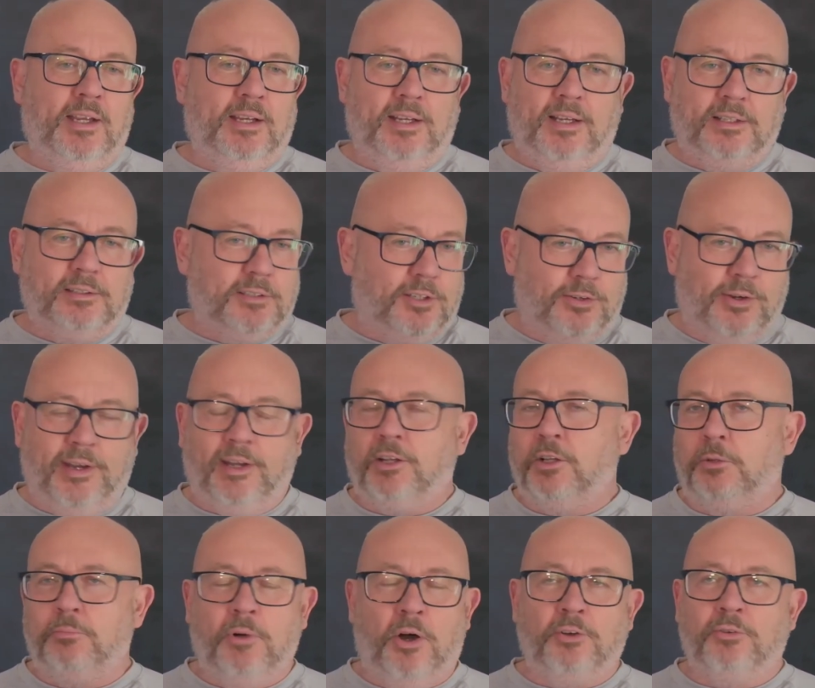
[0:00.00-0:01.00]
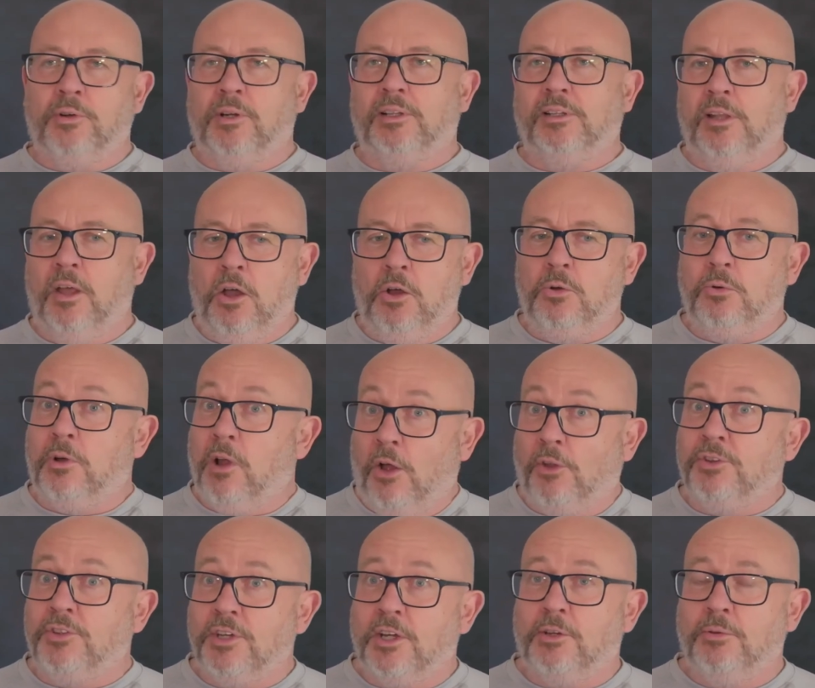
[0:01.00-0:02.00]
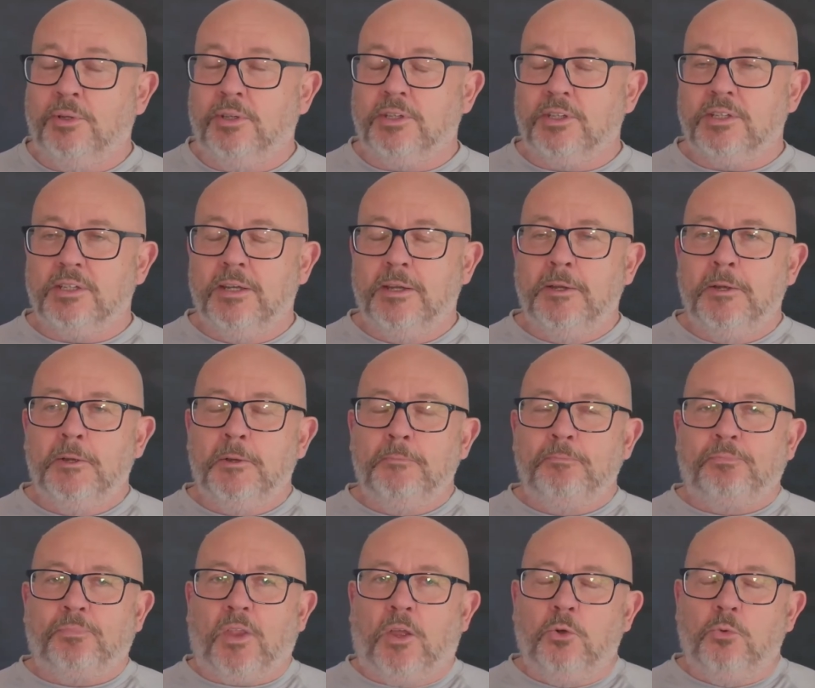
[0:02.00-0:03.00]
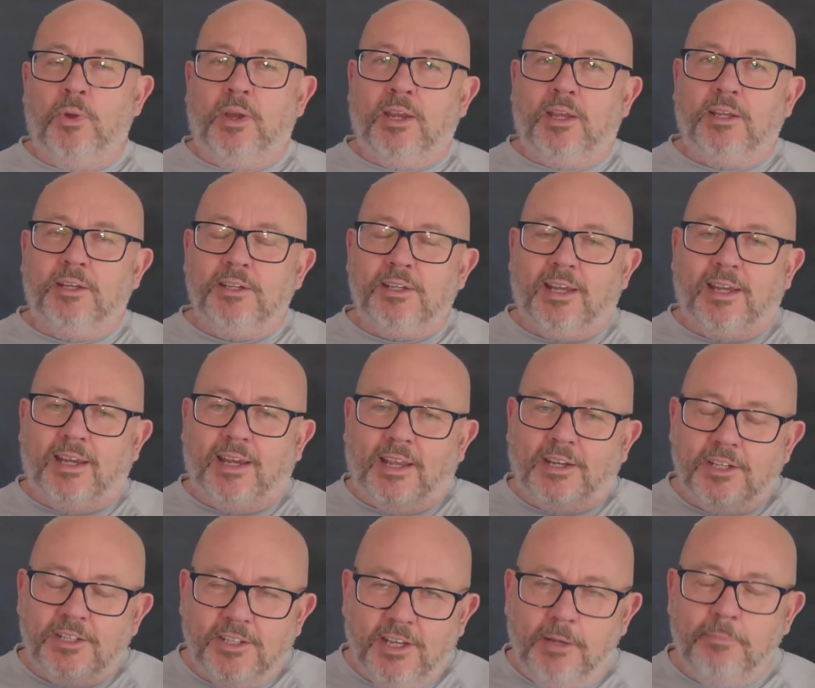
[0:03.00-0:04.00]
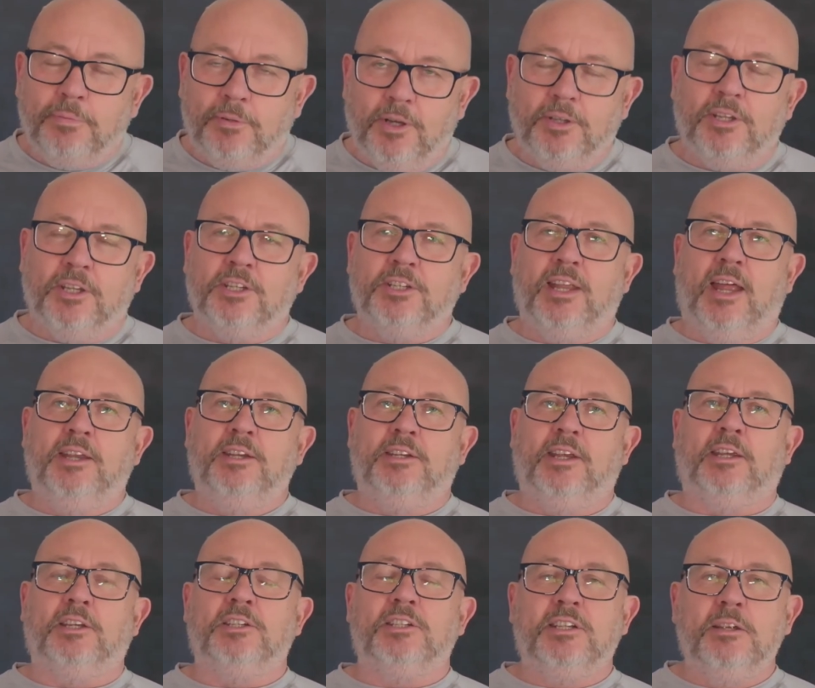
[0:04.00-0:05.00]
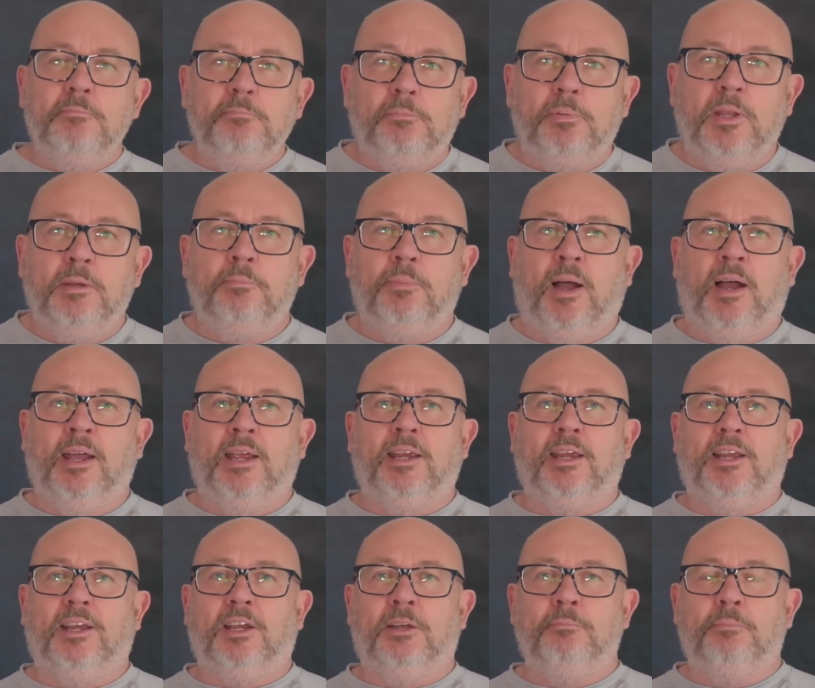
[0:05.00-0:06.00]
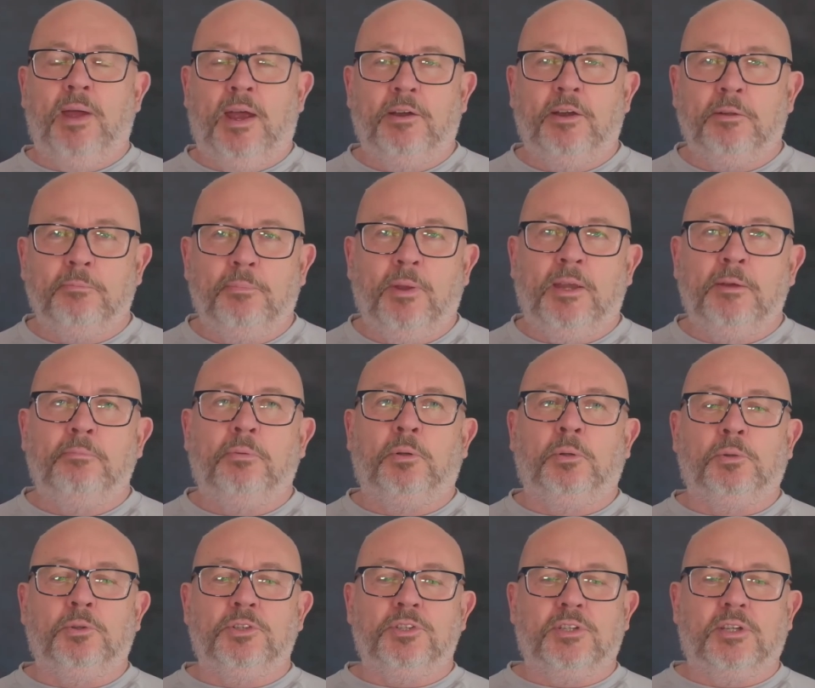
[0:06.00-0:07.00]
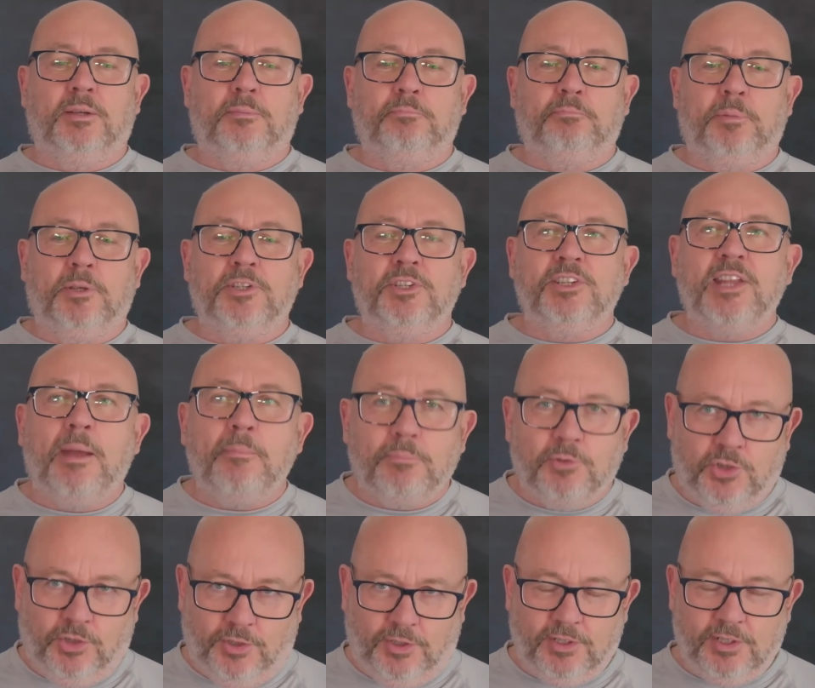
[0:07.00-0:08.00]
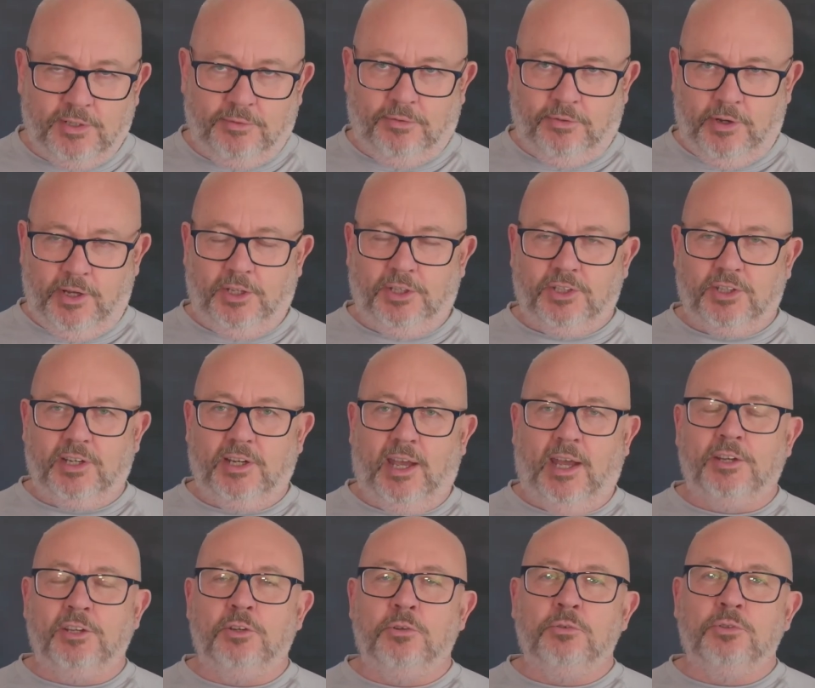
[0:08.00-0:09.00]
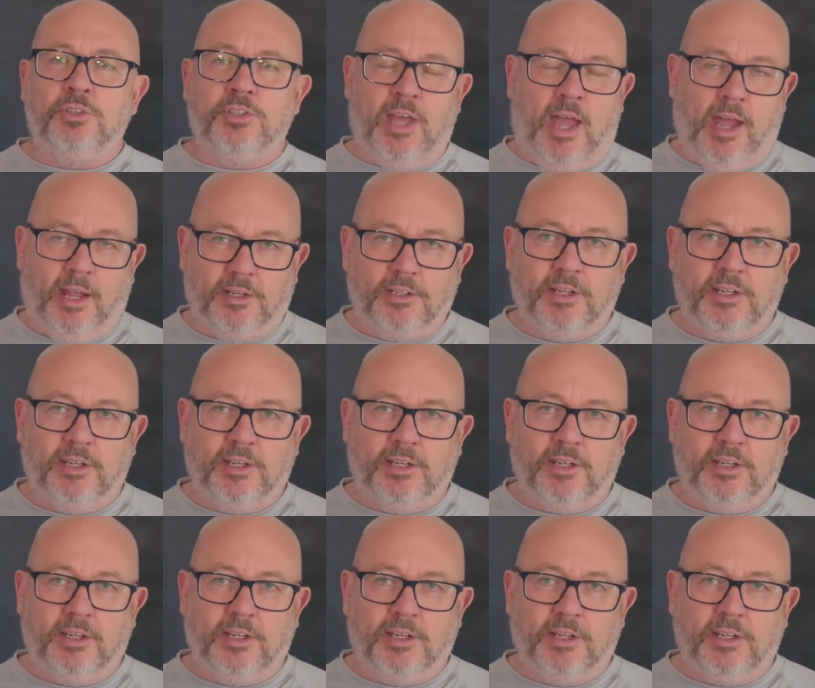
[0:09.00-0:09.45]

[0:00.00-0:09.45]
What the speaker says: critical, moderate, low, consequence, we can get a deeper understanding simply by comparing people's perceptions of risk and use that